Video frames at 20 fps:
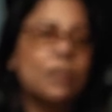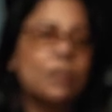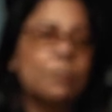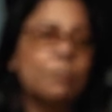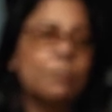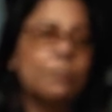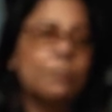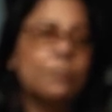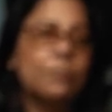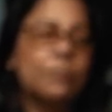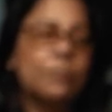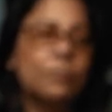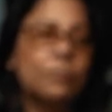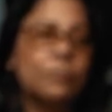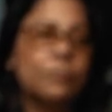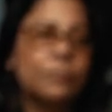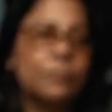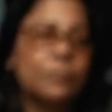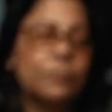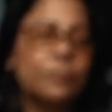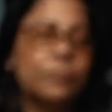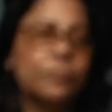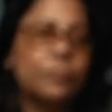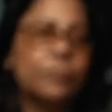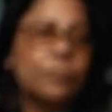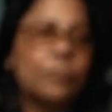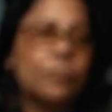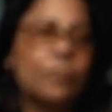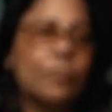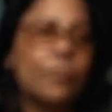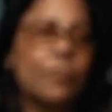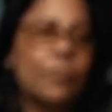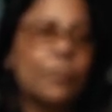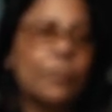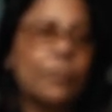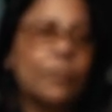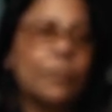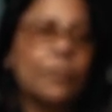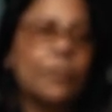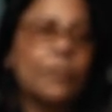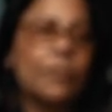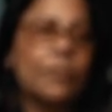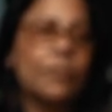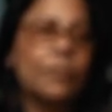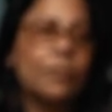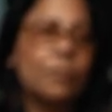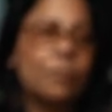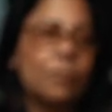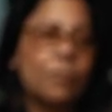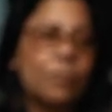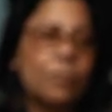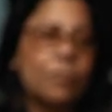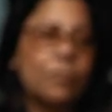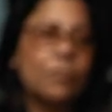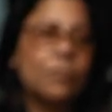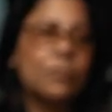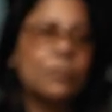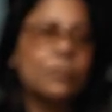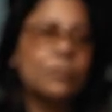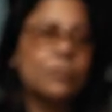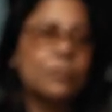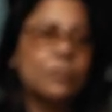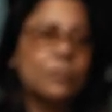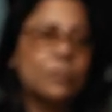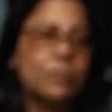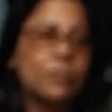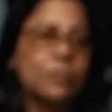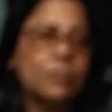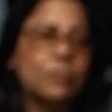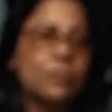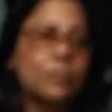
No words are spoken by the person on screen.